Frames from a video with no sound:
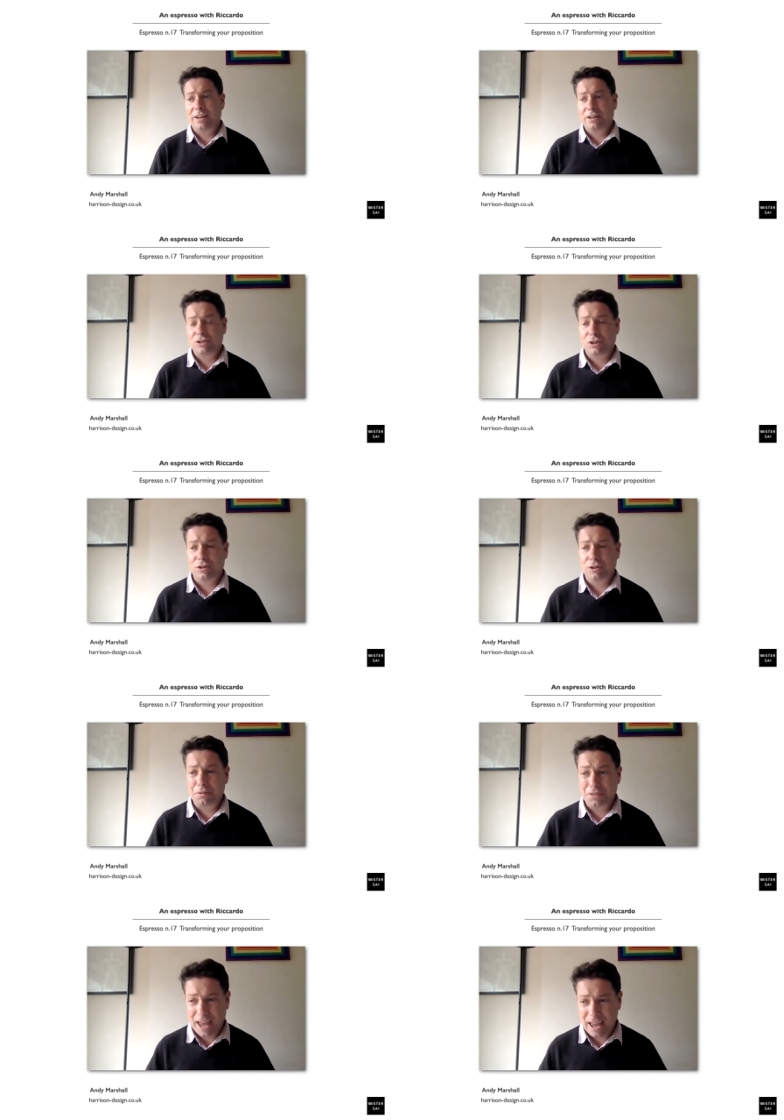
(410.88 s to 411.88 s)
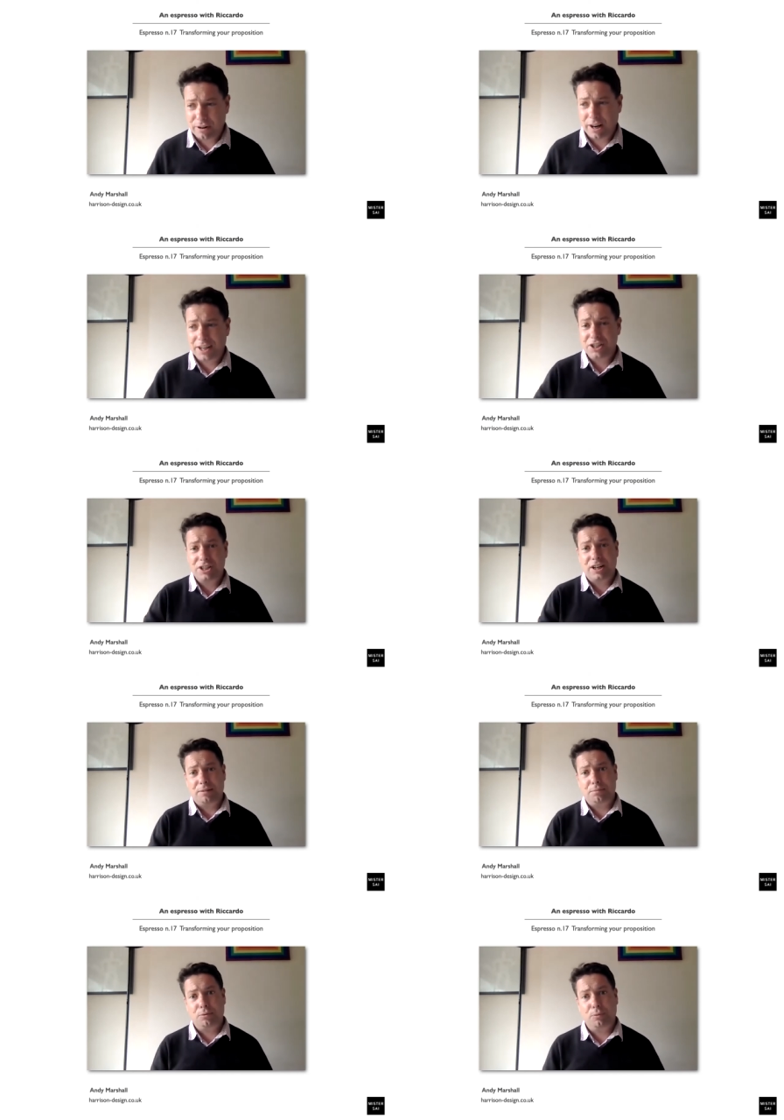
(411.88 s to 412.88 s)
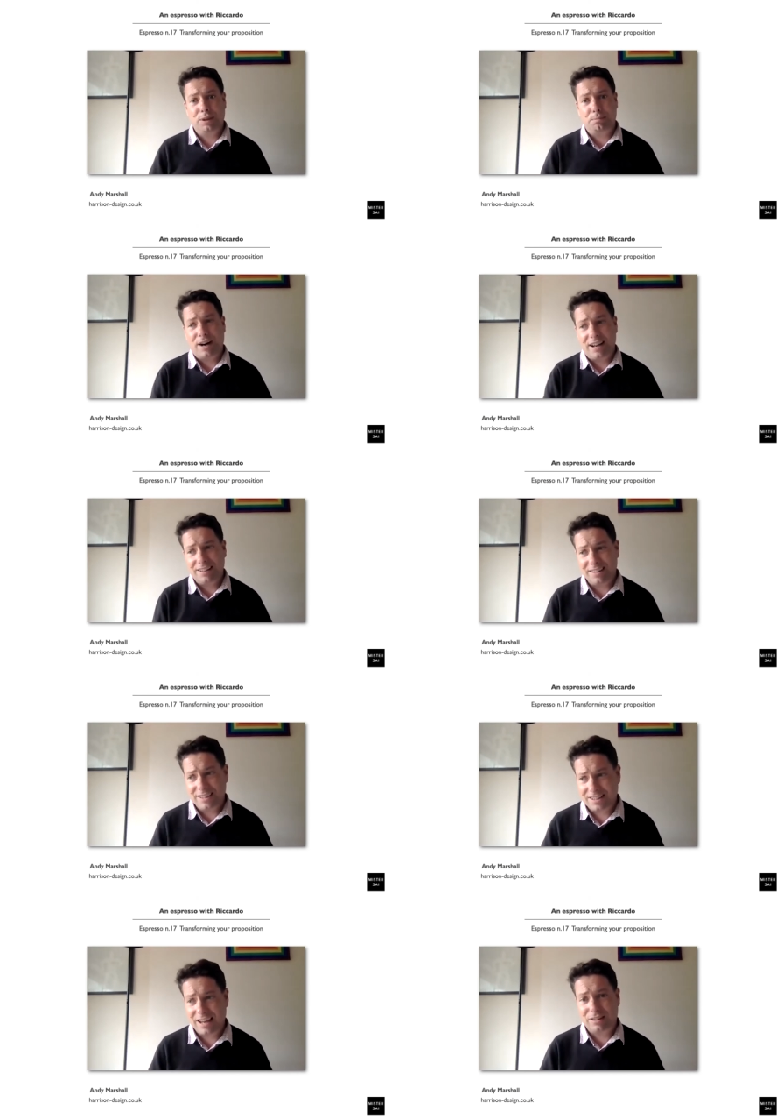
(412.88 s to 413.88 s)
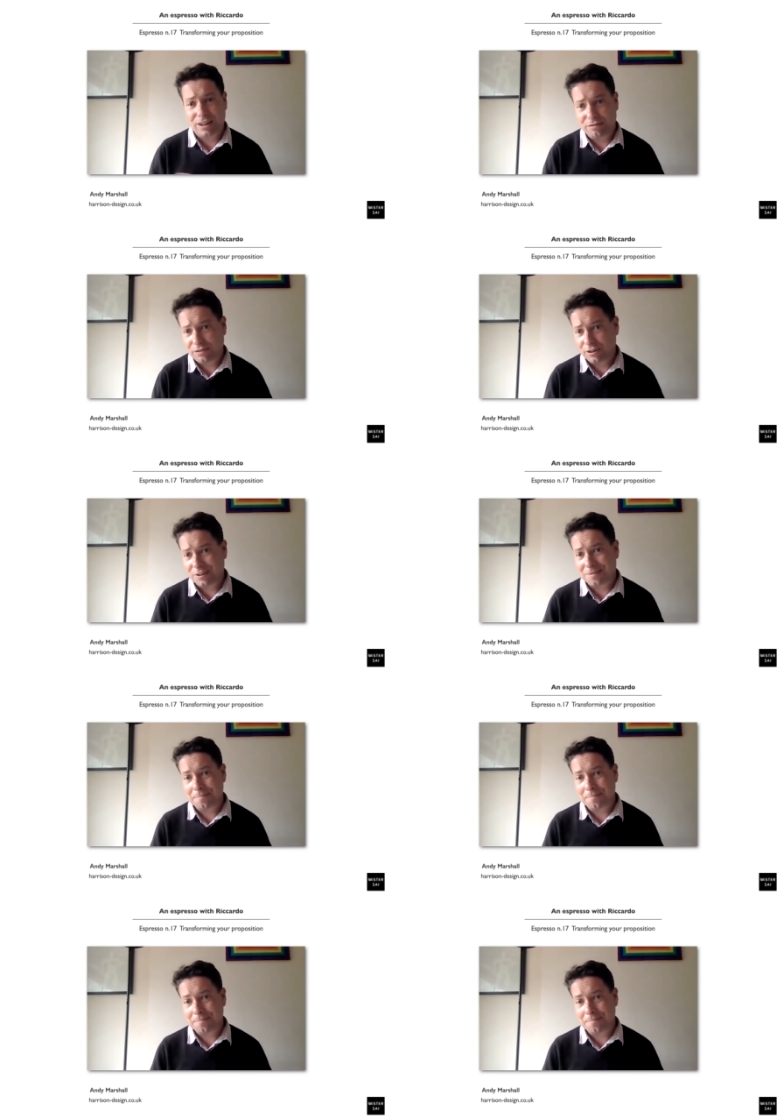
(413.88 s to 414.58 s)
to, their relationship with a brand is now different.